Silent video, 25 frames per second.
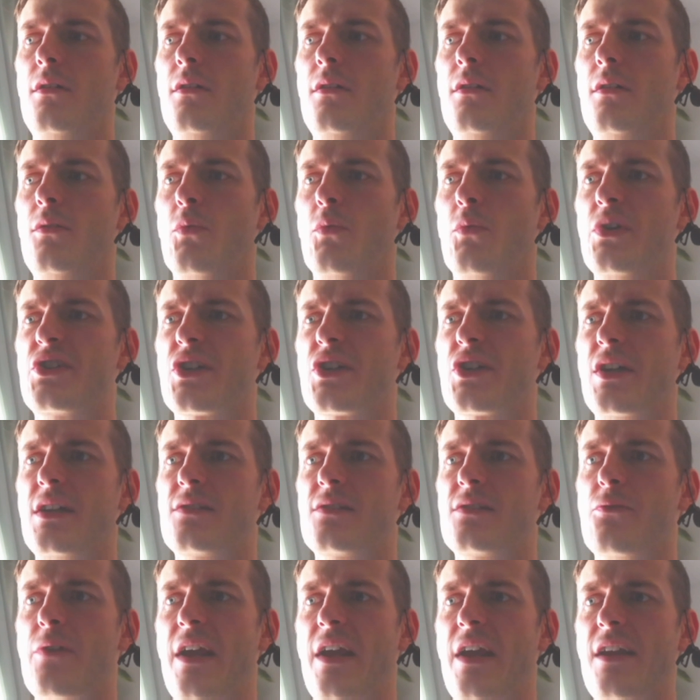which
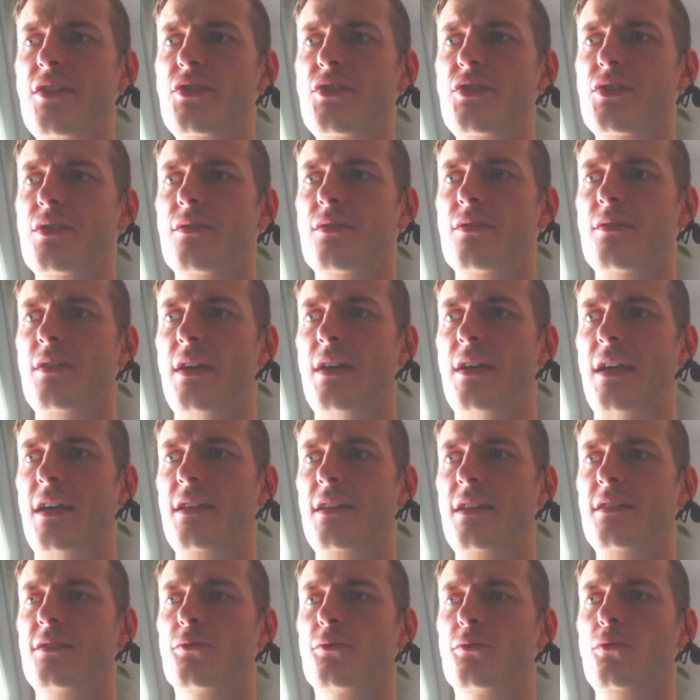has range
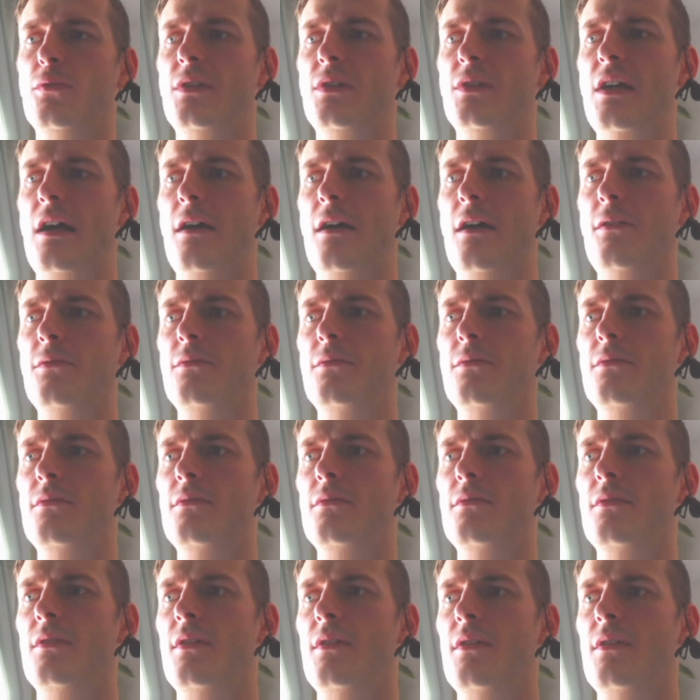and cooldown.